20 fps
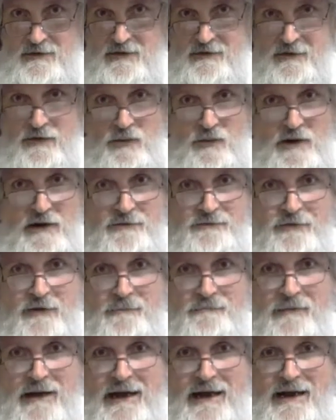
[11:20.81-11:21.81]
The word for
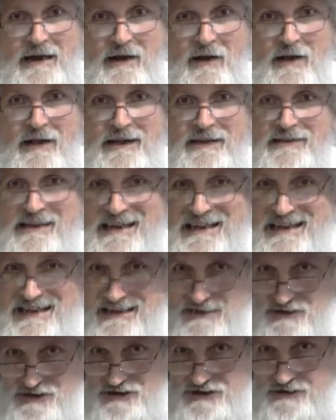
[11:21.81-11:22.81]
male is
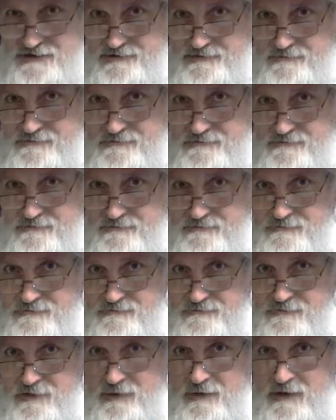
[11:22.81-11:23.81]
ish.
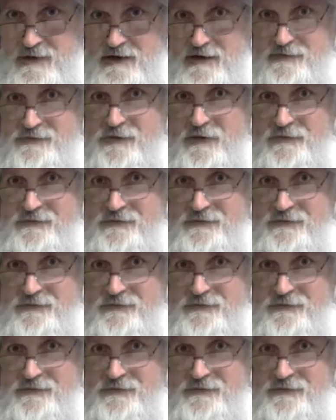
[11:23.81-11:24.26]
The word for